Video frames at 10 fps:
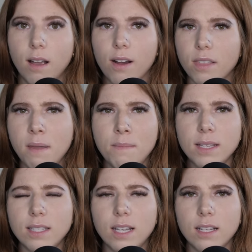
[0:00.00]
Are they
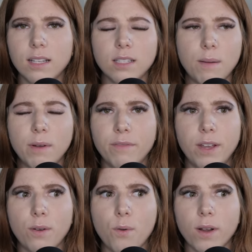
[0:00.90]
missing some of
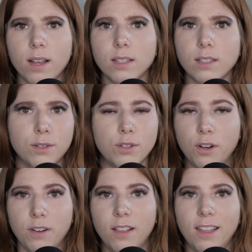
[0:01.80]
their organs
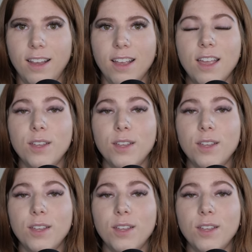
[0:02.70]
internally?